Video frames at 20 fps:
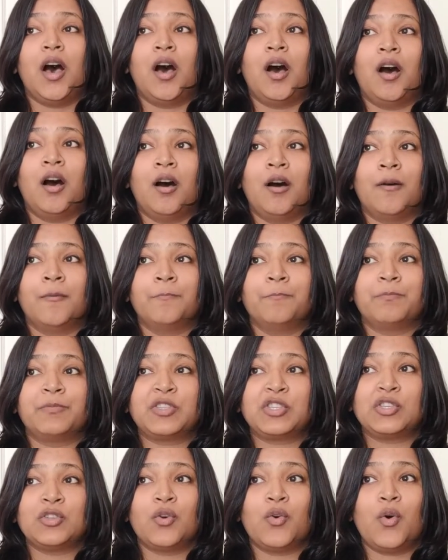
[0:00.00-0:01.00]

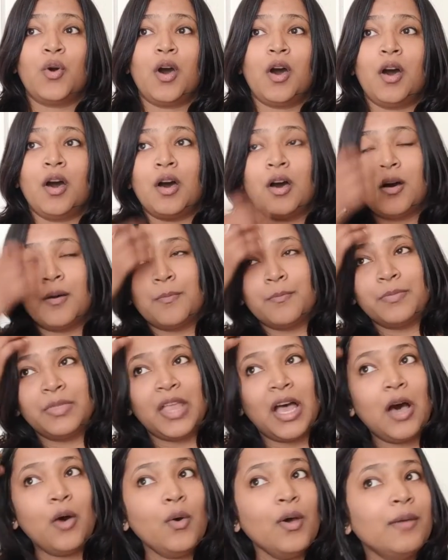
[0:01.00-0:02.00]

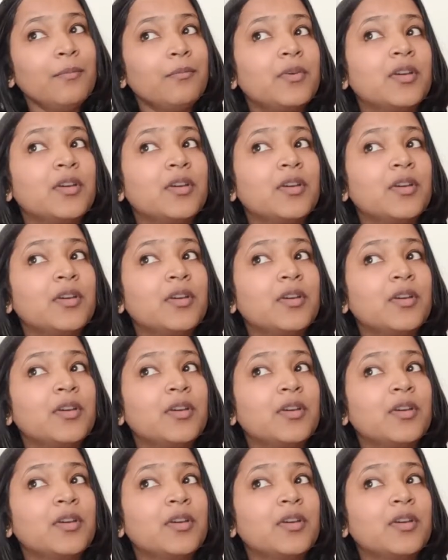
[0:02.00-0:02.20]
Now